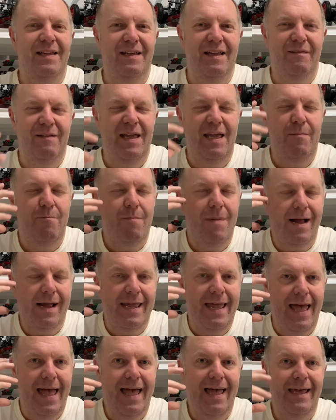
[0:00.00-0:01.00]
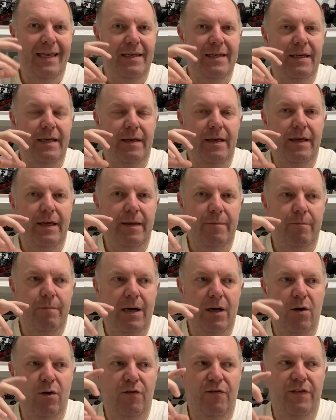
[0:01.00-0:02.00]
In my head, my
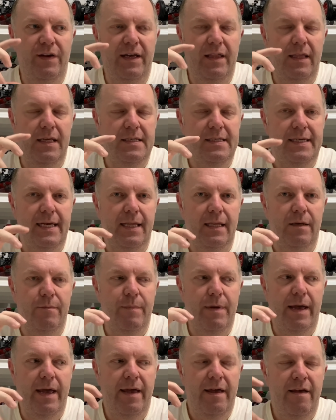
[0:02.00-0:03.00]
gut feeling's telling me